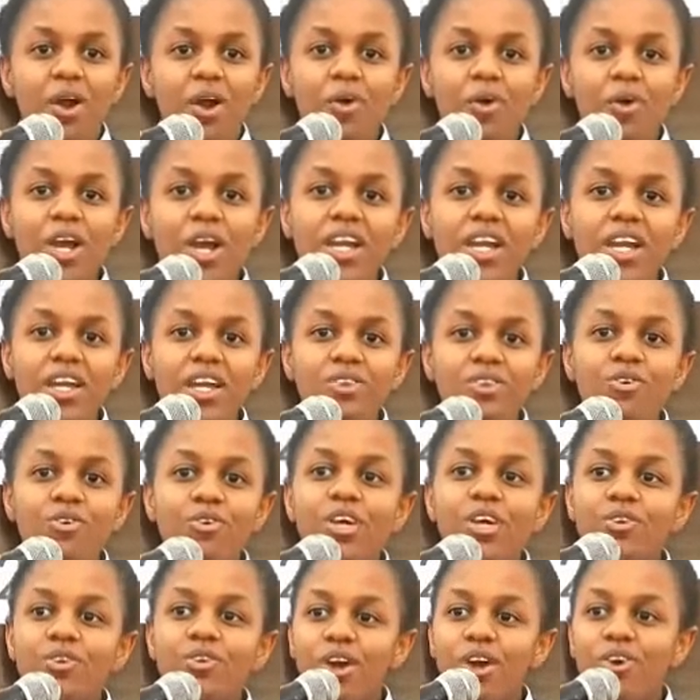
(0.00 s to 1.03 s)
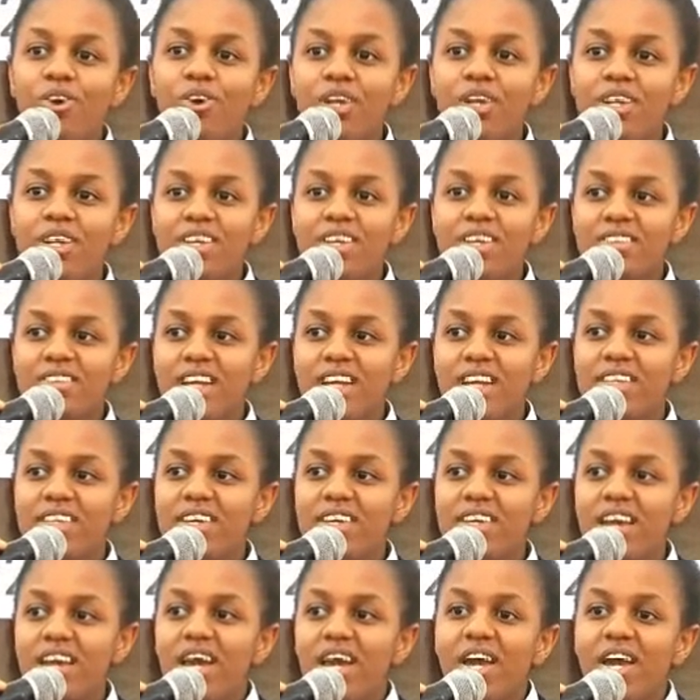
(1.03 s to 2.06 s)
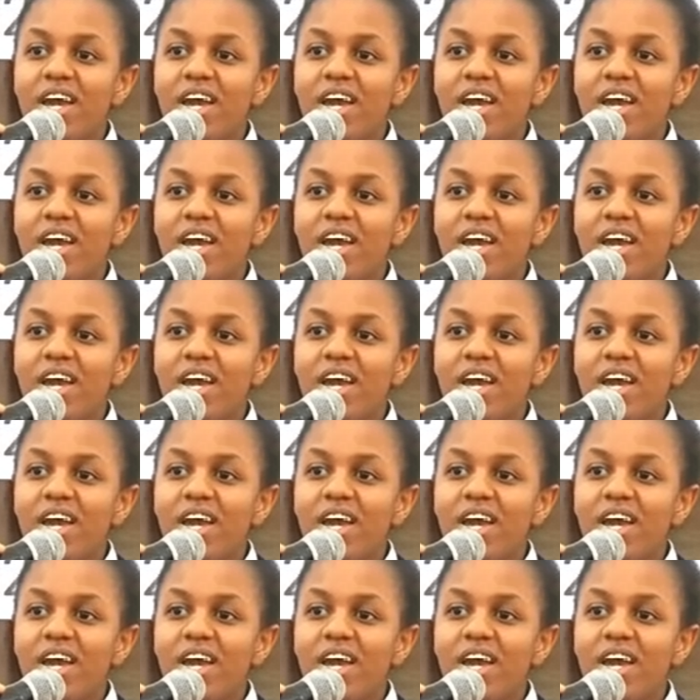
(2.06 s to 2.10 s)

why during your holidays, right?